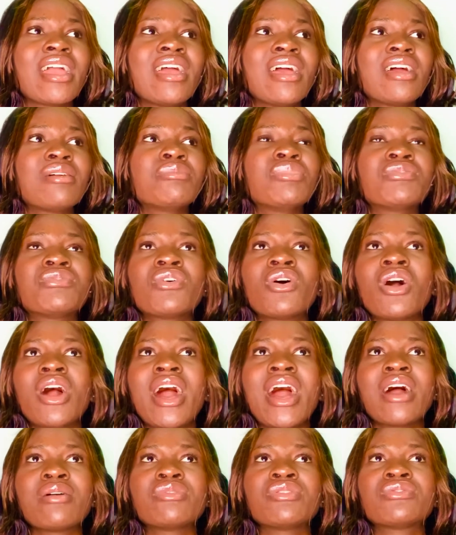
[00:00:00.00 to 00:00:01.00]

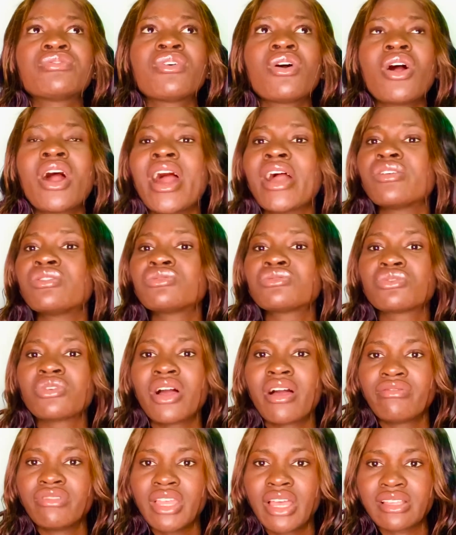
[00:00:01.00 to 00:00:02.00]
Before I used to have
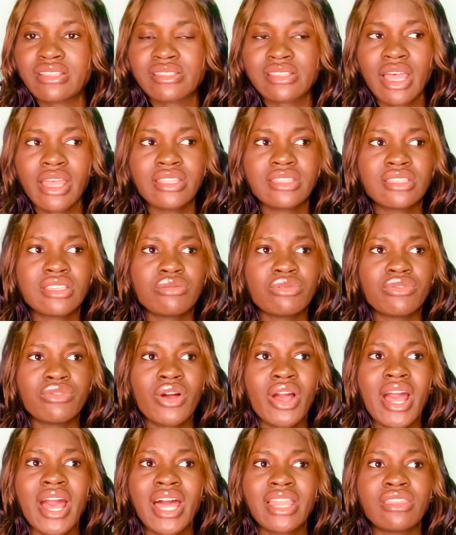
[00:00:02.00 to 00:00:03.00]
the anxiety before
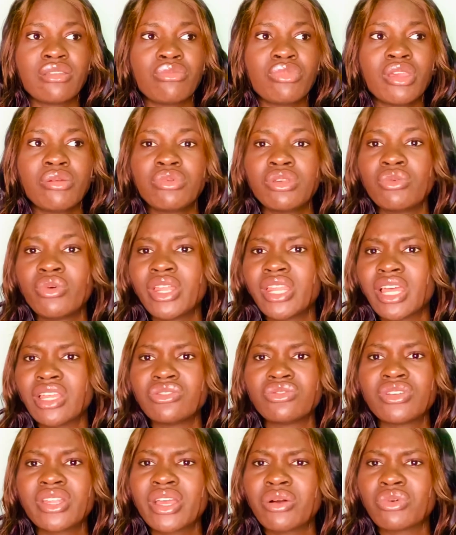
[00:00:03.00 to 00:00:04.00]
I had the baby, when I knew
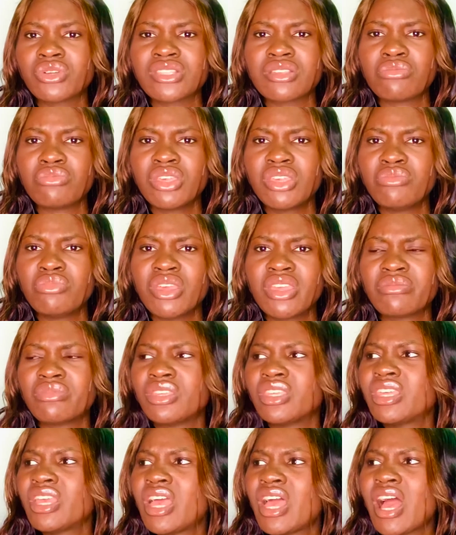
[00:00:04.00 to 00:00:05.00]
that it was a big baby,
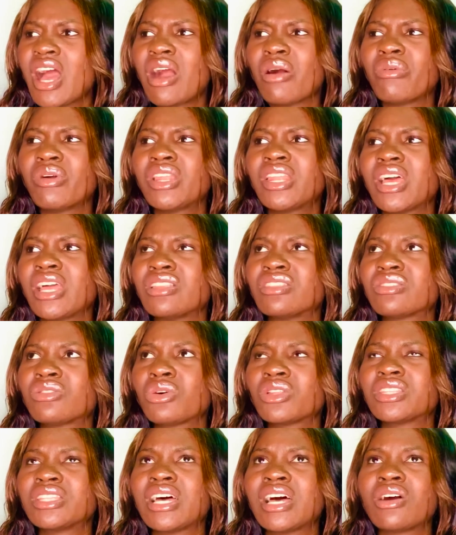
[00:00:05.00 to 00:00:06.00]
and when I thought
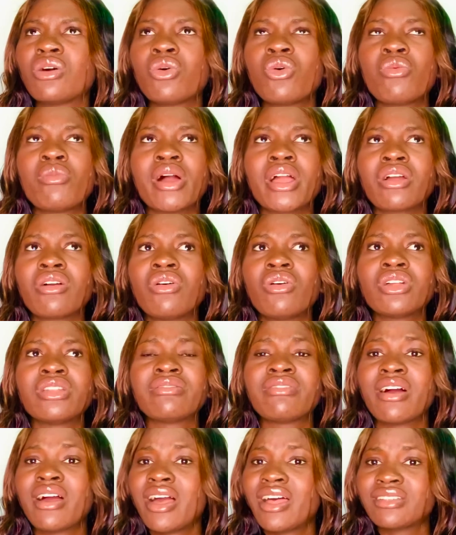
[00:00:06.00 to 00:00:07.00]
that, oh my God, if I
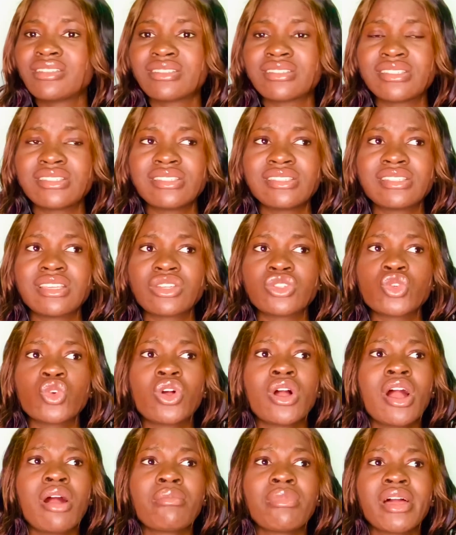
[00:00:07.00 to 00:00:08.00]
had a C-section,
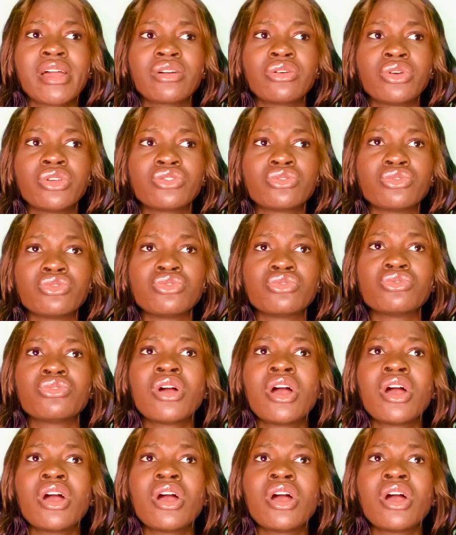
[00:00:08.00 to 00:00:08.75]
how am I going to do?